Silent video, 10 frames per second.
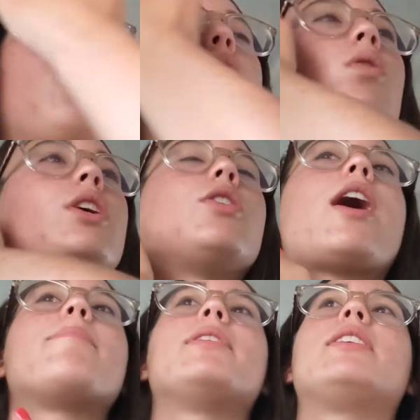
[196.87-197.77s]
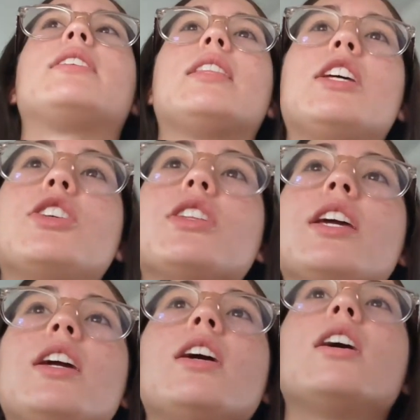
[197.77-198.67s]
Holy crap, it is
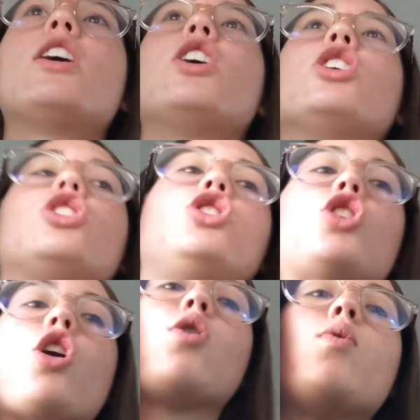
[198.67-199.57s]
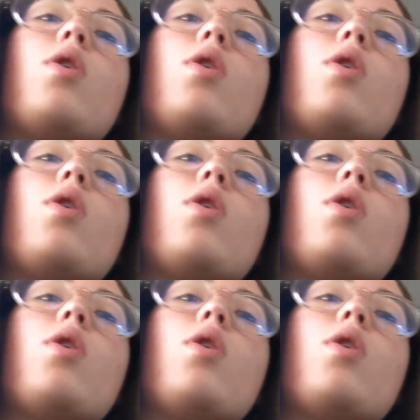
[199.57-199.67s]
literally so